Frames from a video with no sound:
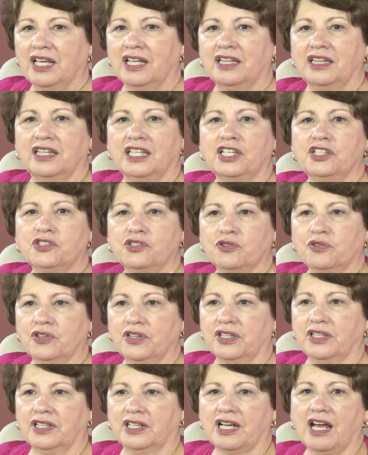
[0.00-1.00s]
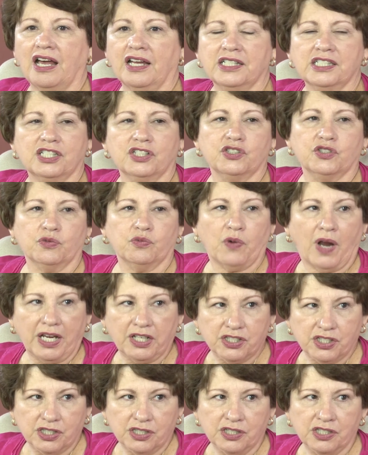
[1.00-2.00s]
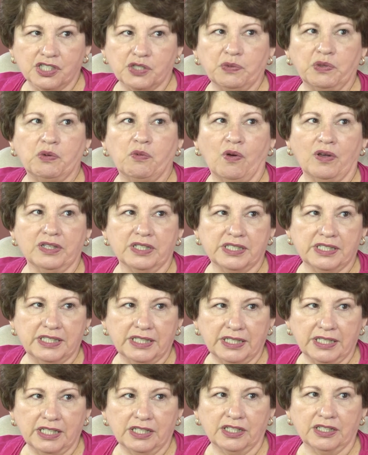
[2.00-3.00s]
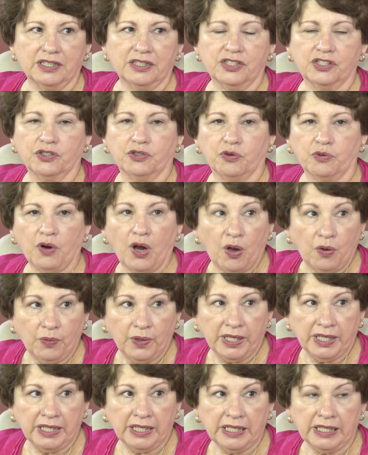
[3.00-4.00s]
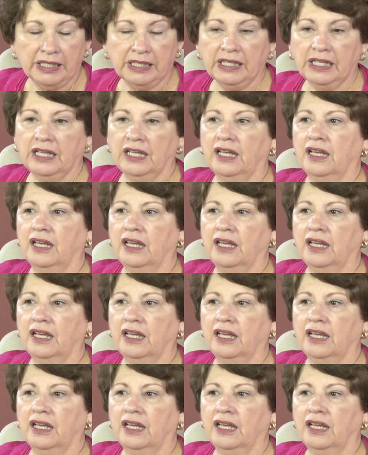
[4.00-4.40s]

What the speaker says: the kinds of directions that we want the city to grow in.